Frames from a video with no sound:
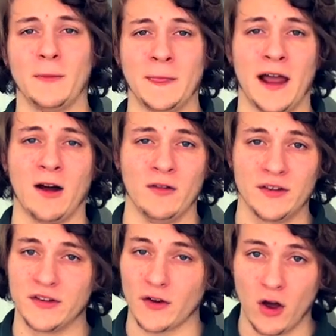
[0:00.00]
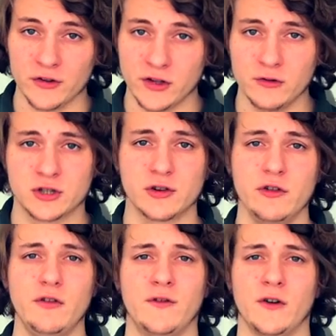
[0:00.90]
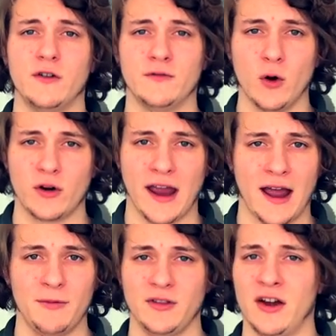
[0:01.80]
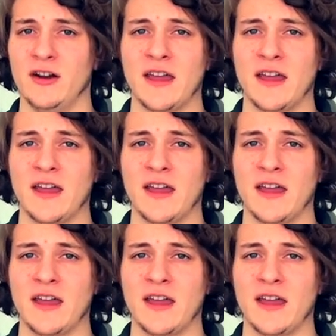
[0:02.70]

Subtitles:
Now, this is also true for vocabulary